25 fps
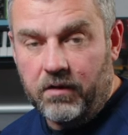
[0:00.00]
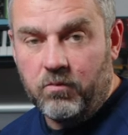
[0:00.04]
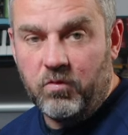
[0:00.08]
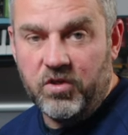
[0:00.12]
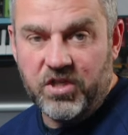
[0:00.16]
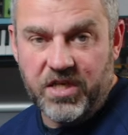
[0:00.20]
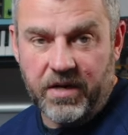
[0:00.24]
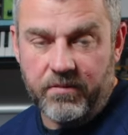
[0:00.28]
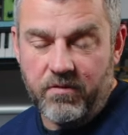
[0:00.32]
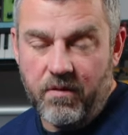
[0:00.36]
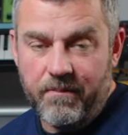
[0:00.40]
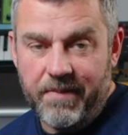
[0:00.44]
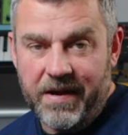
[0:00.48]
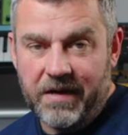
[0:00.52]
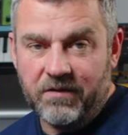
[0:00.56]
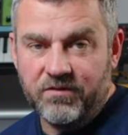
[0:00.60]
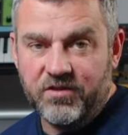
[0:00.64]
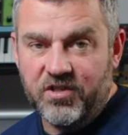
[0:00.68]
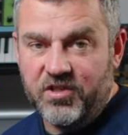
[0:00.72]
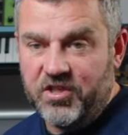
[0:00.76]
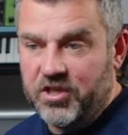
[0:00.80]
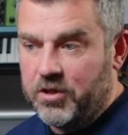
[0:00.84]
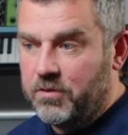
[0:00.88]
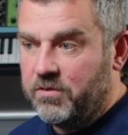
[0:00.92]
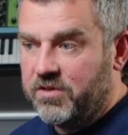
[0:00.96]
which I'm about to
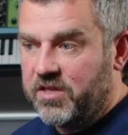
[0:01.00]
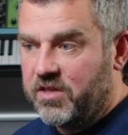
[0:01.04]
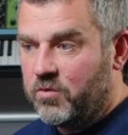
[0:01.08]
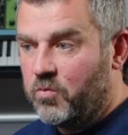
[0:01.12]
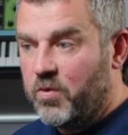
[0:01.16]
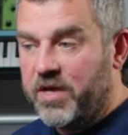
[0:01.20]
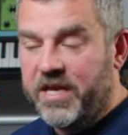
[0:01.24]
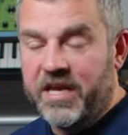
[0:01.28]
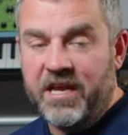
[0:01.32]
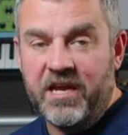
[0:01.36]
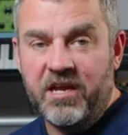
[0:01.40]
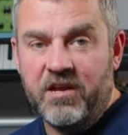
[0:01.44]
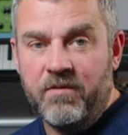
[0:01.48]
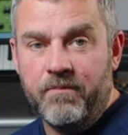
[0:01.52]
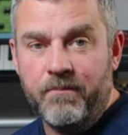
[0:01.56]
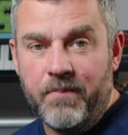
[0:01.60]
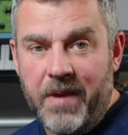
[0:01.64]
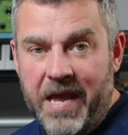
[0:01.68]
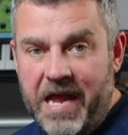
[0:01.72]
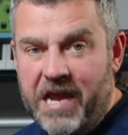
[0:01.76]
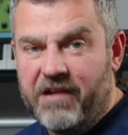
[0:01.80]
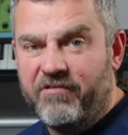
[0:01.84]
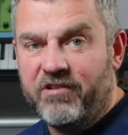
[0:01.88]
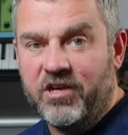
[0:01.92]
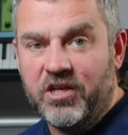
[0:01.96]
do so that we can
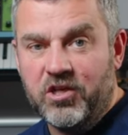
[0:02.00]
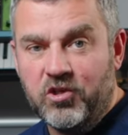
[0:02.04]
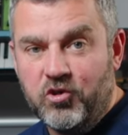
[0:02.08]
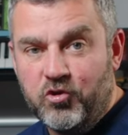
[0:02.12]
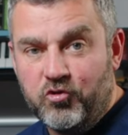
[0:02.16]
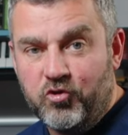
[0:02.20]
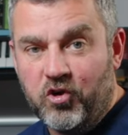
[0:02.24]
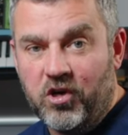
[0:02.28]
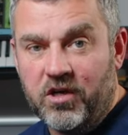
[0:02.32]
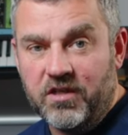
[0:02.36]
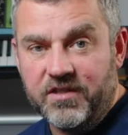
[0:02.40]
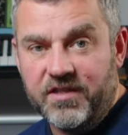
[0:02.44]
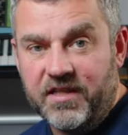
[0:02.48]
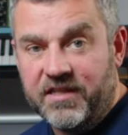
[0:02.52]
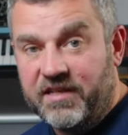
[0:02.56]
compare and contrast